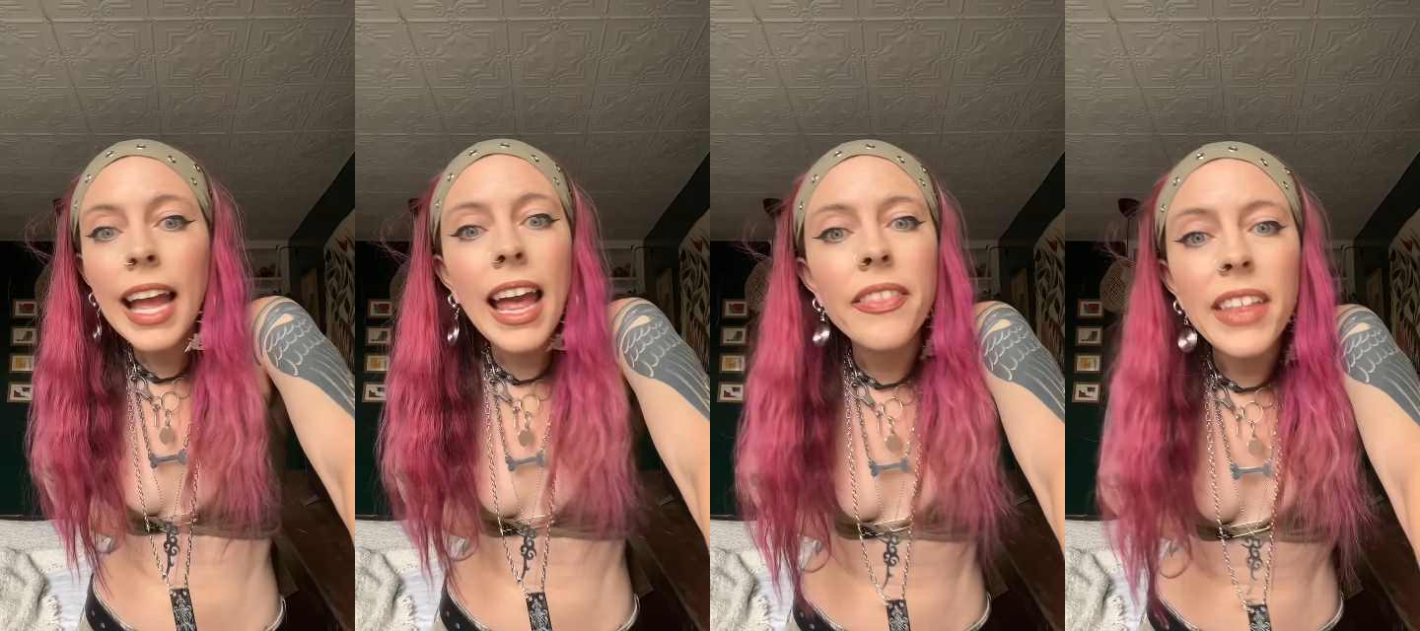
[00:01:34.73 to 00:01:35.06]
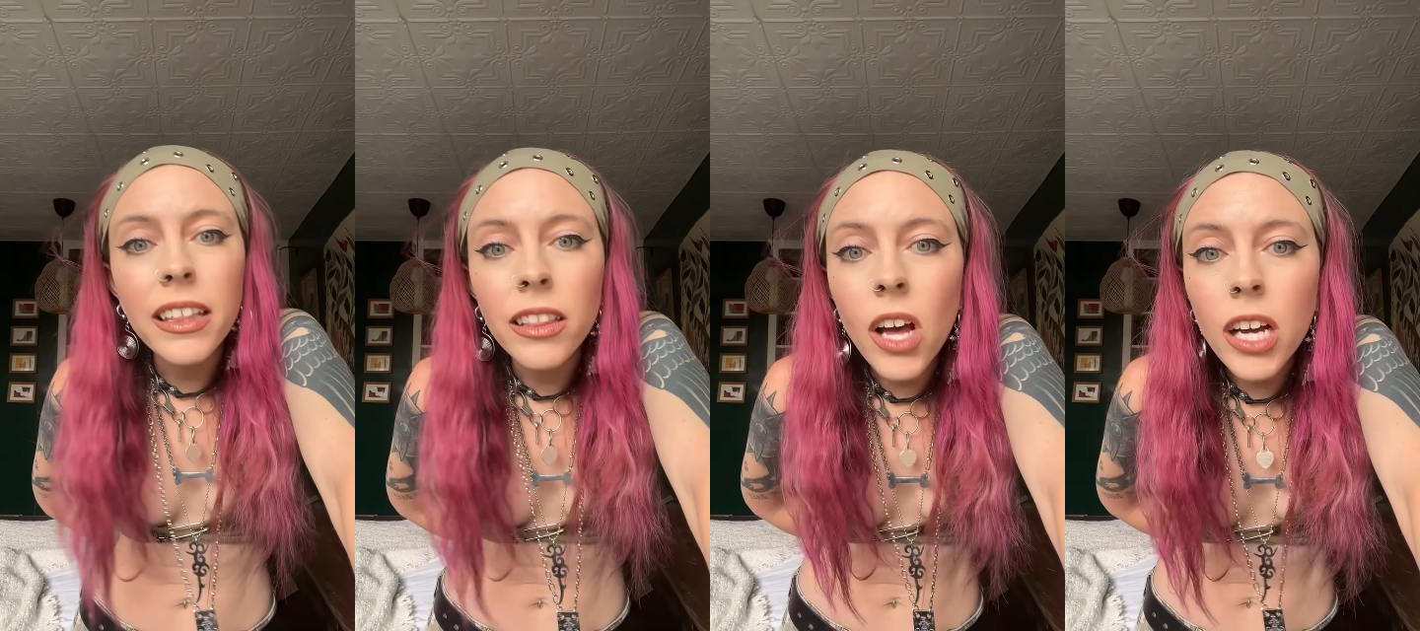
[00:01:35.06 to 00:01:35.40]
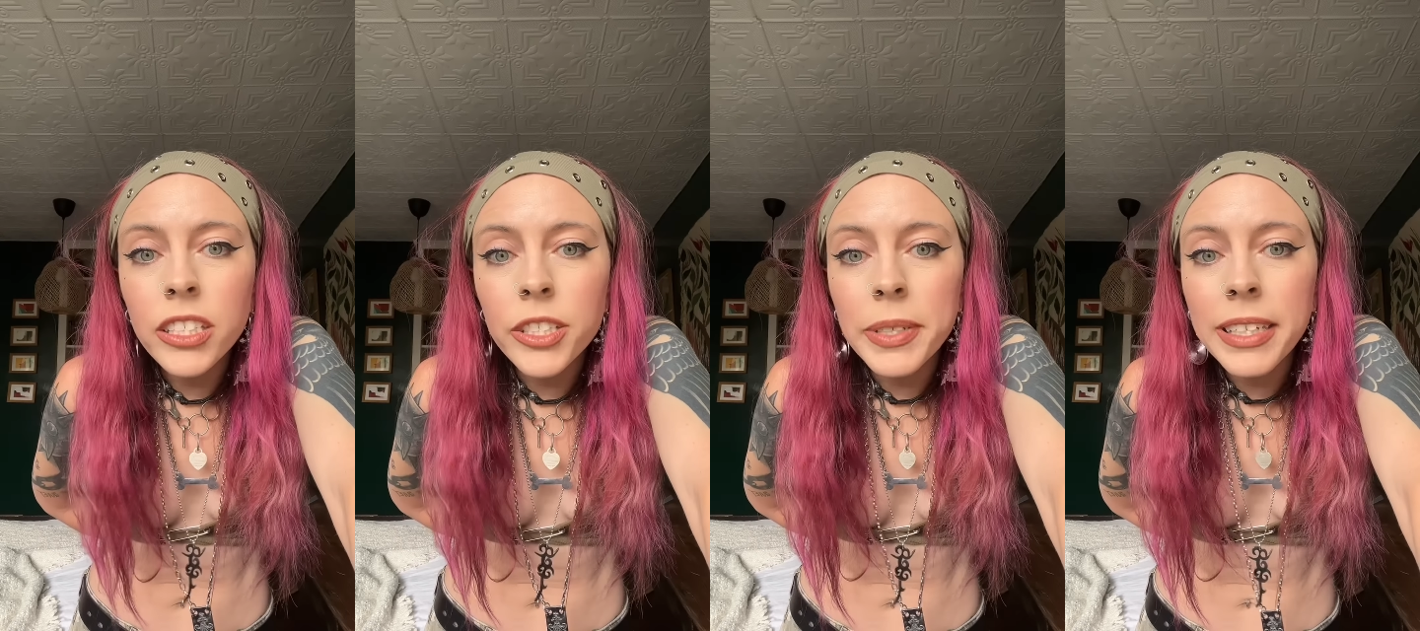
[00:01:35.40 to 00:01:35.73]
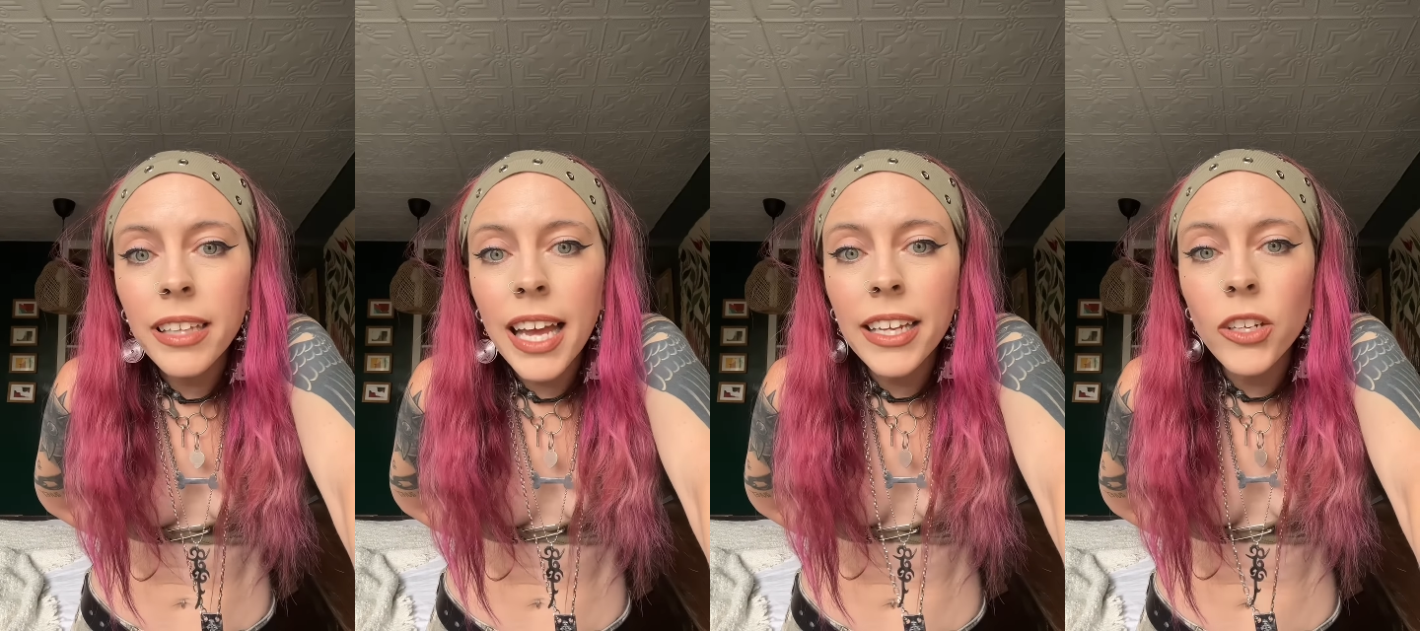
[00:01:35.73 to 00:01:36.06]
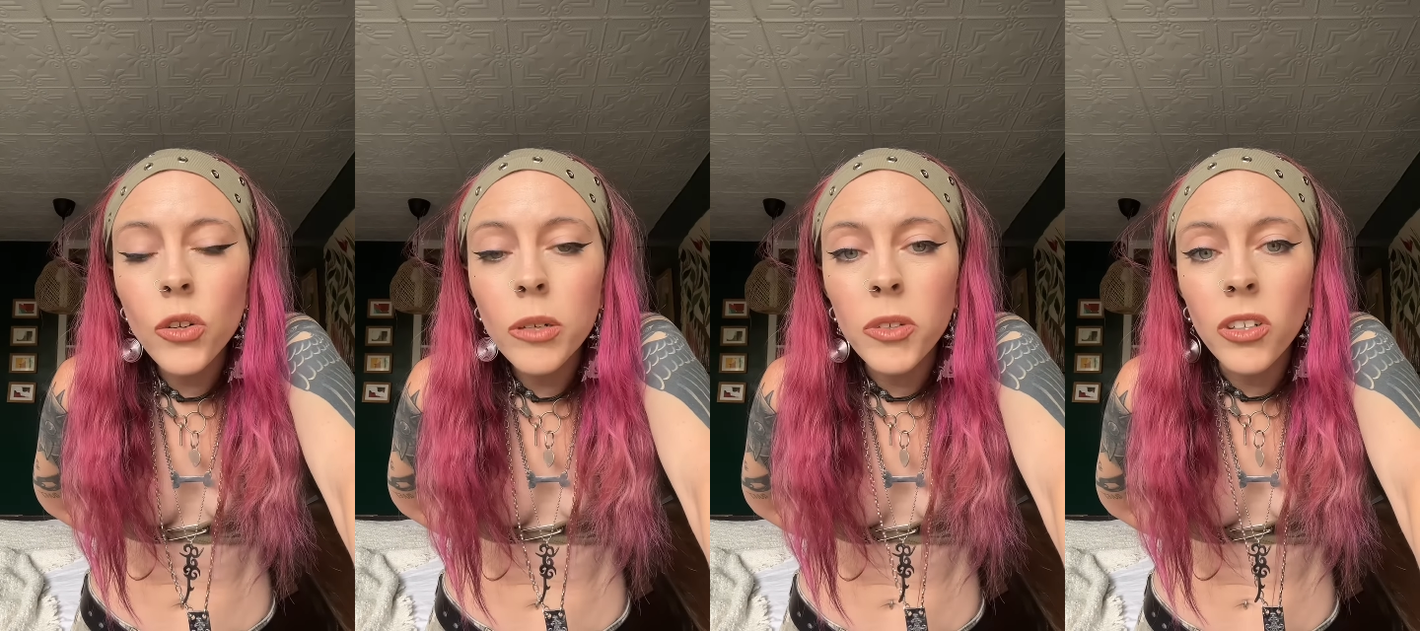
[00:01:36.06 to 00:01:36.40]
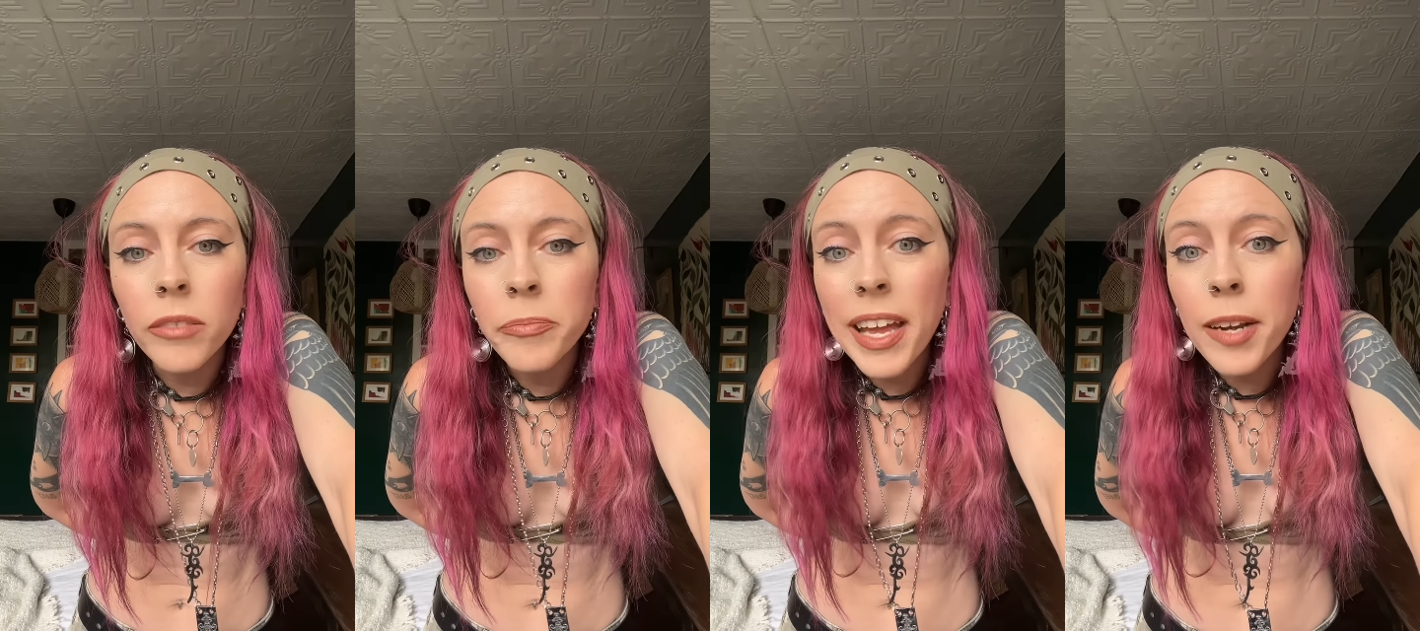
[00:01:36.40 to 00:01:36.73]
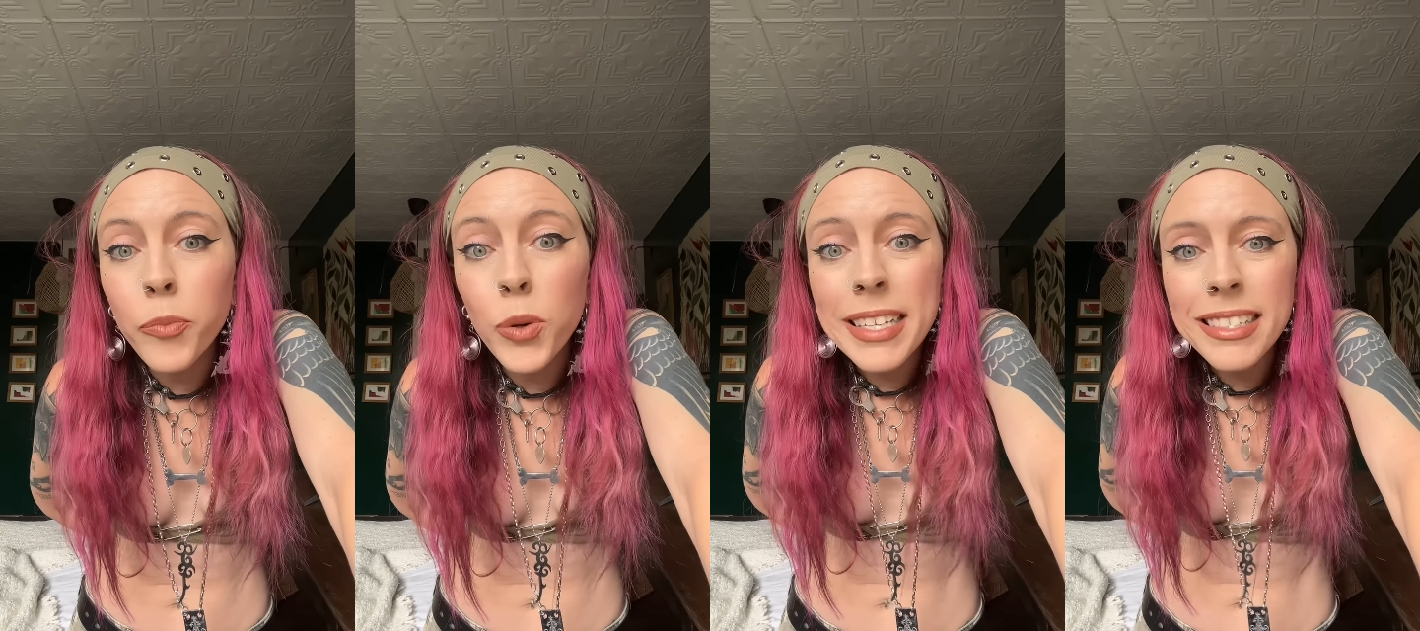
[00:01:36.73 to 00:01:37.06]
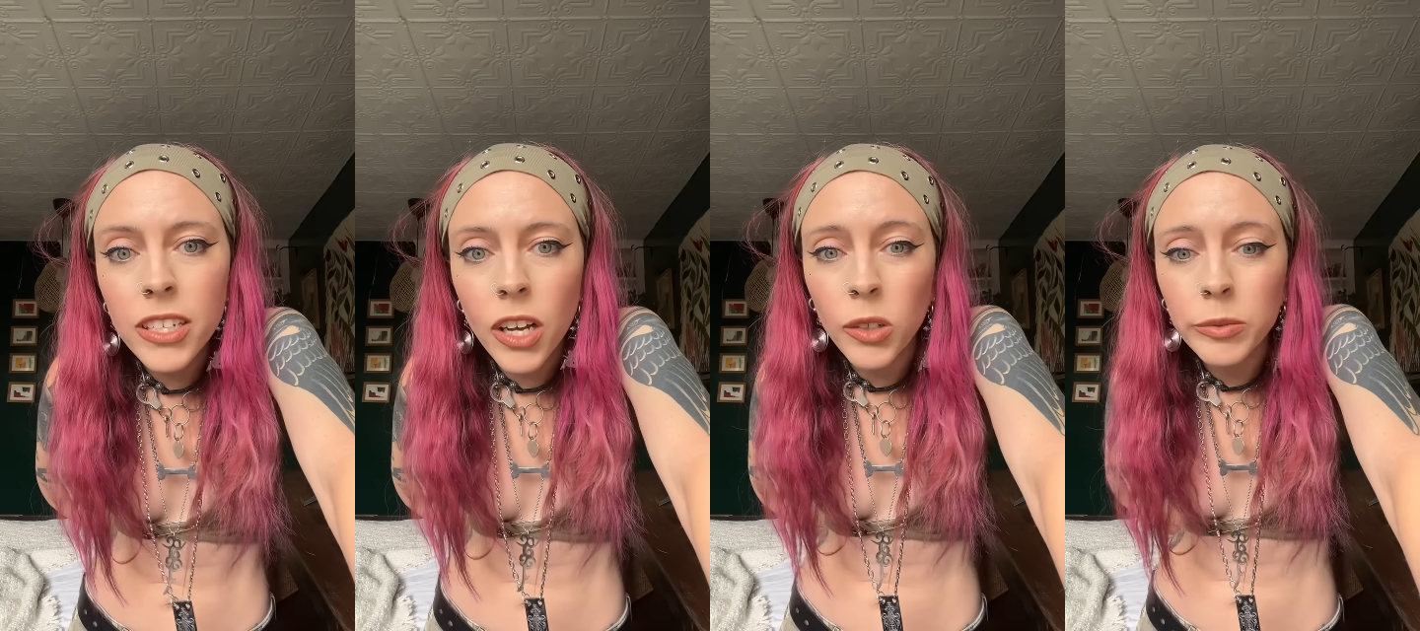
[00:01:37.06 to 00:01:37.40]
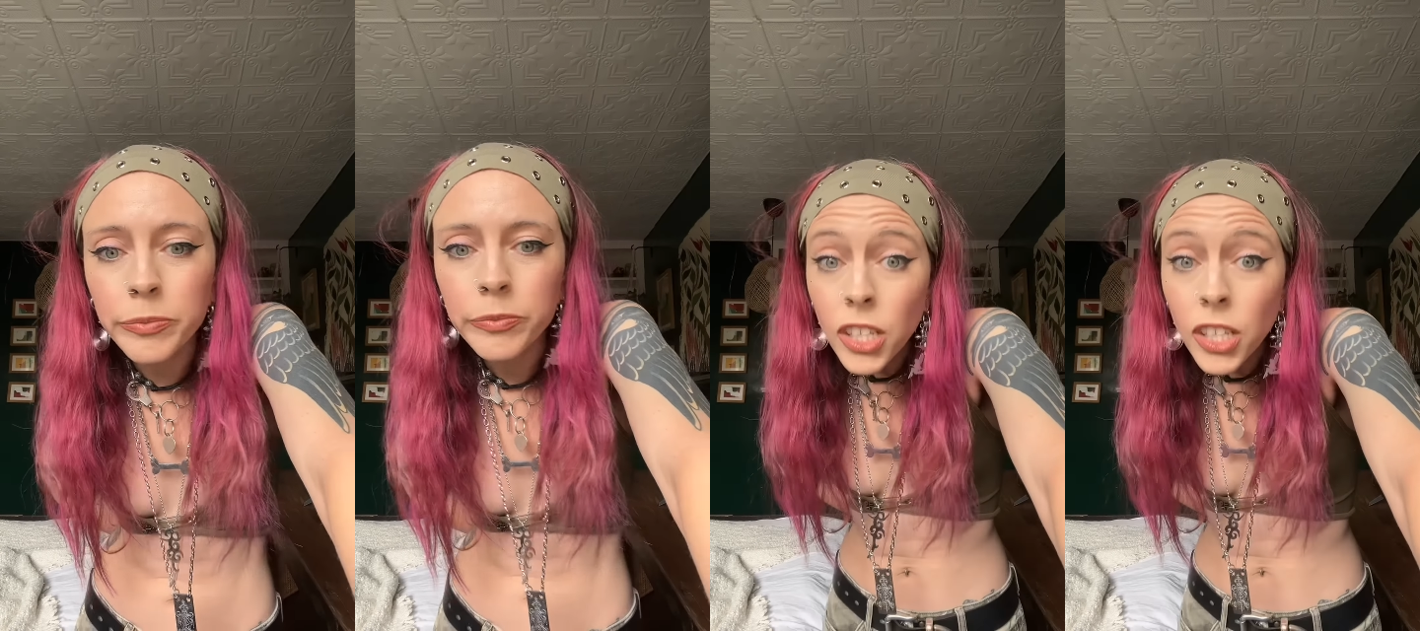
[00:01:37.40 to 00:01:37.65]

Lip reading: and then launder it like normal, and presto.